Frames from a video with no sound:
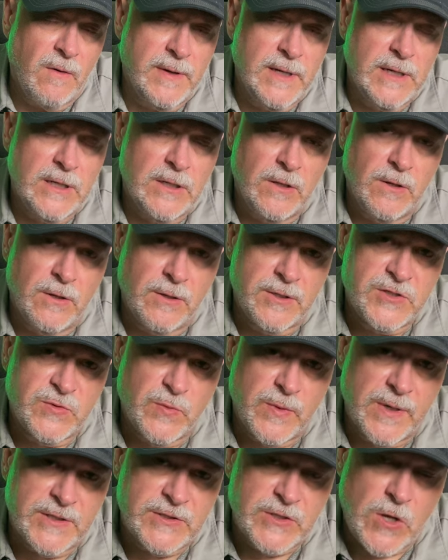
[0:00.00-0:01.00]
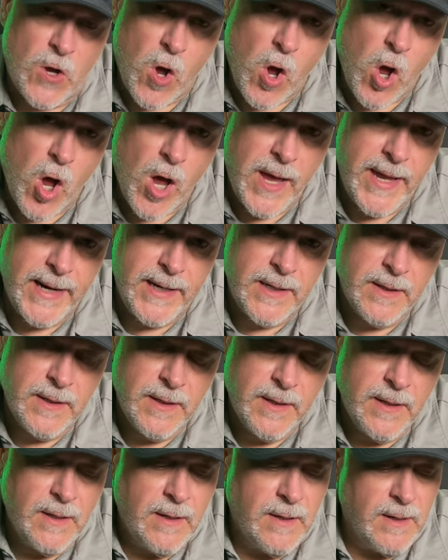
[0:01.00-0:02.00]
it looks when it's on.
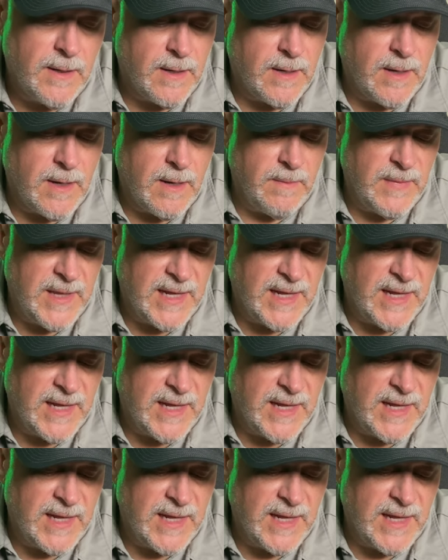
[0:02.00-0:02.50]
Um,